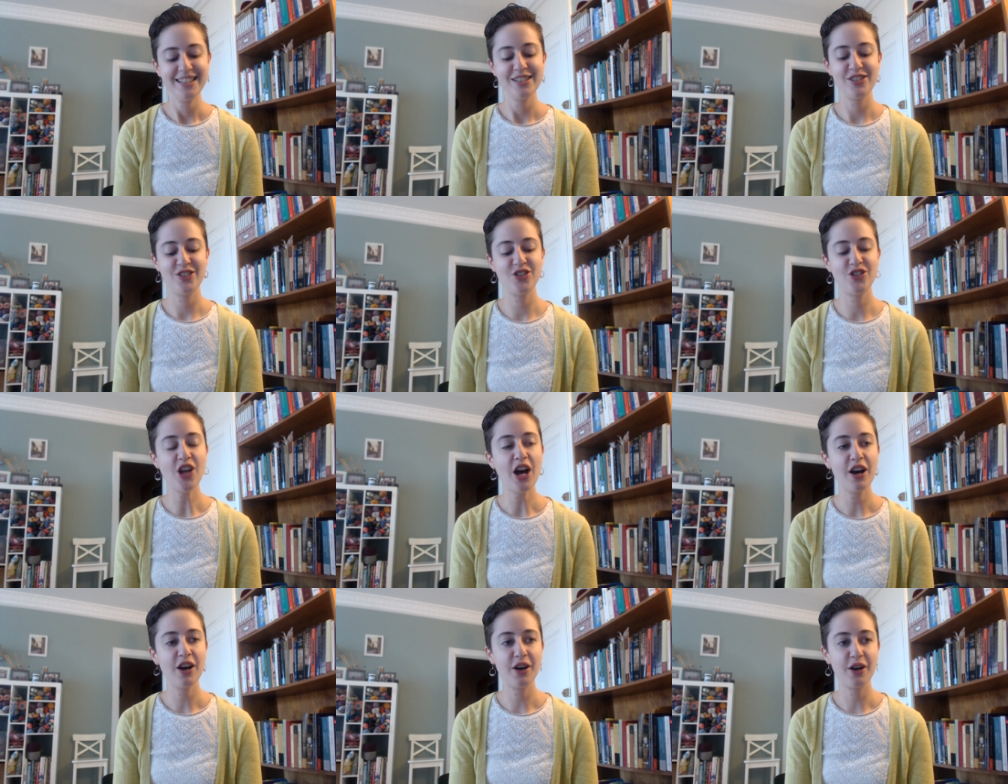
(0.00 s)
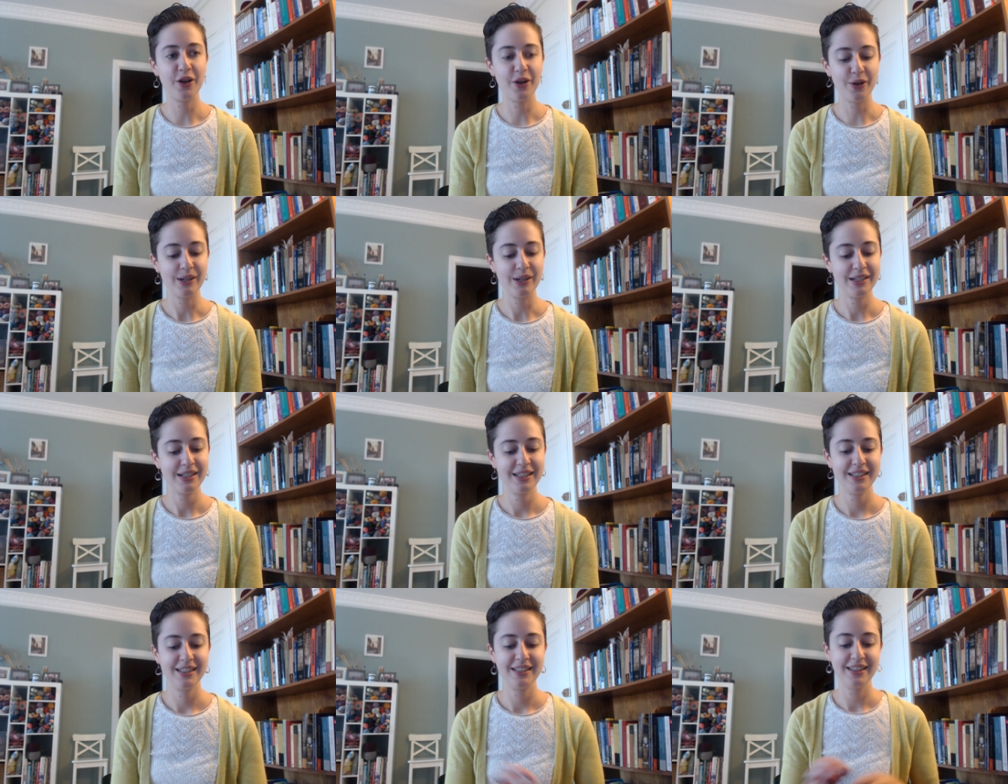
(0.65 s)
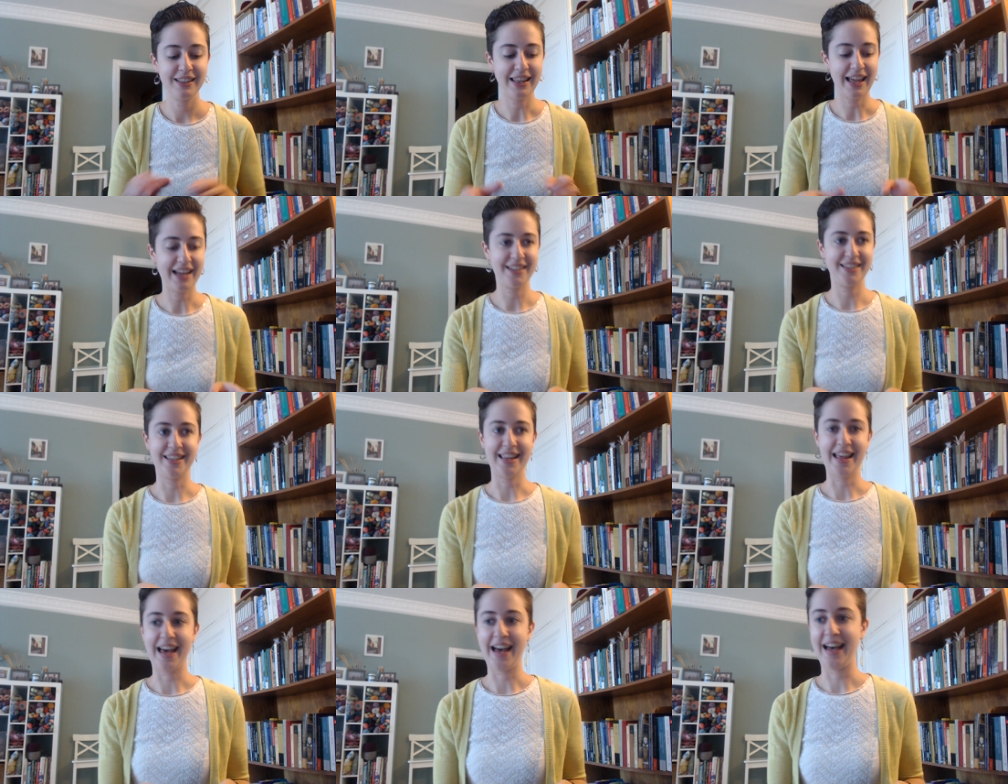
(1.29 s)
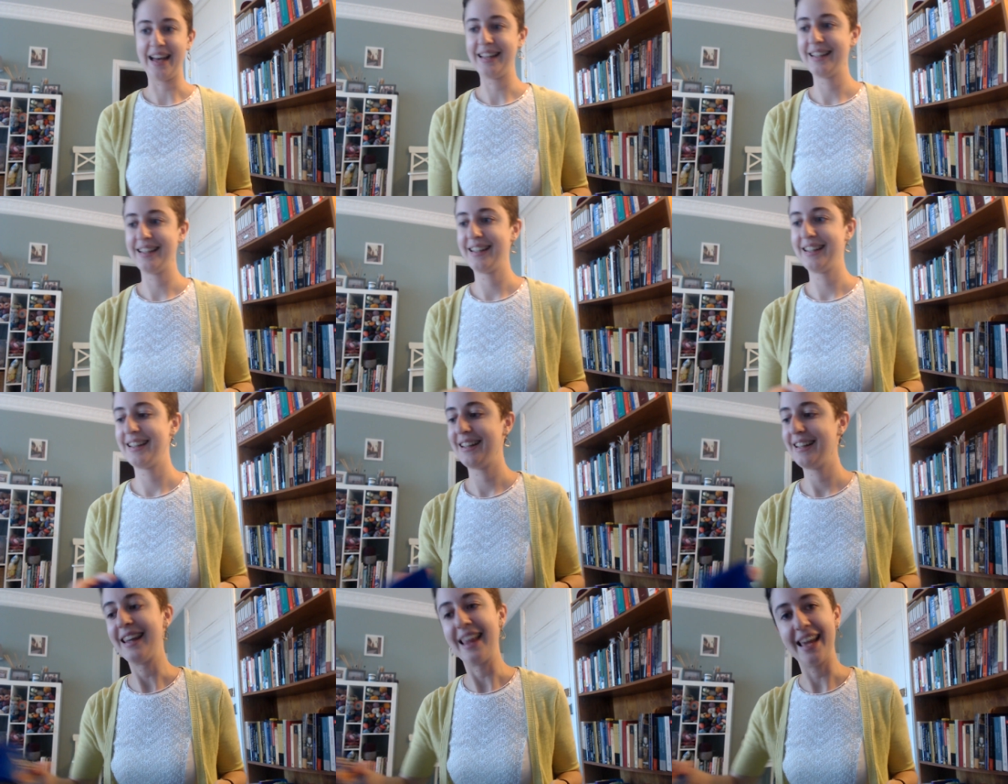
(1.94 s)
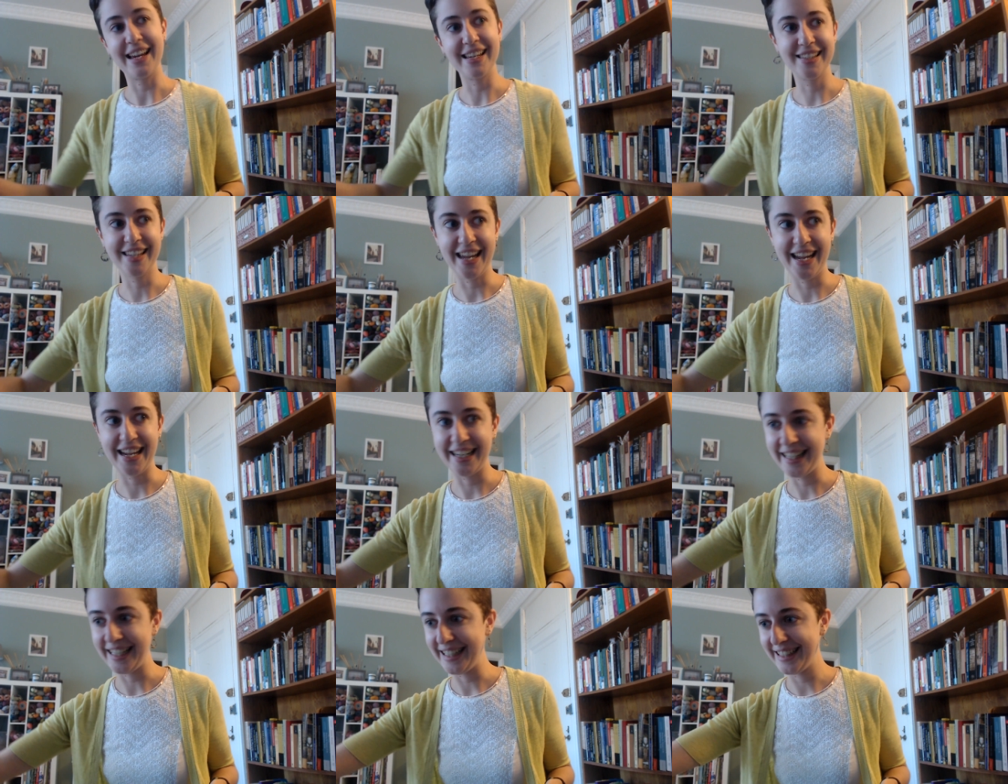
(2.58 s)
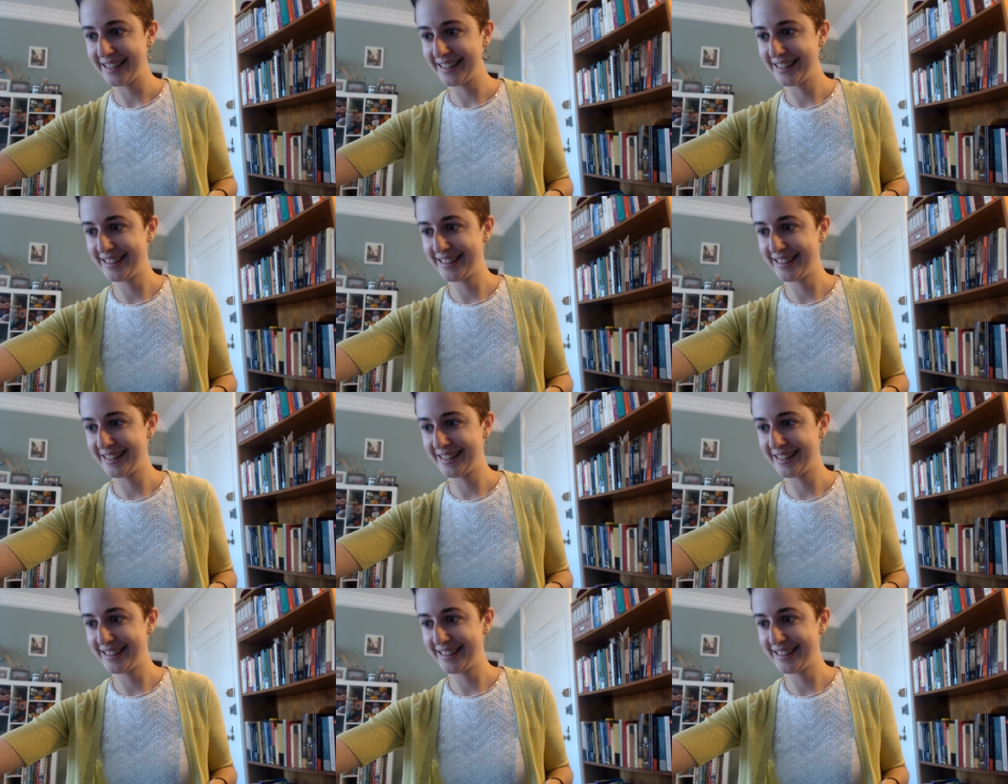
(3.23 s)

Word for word: so that's that. Thanks, Katie.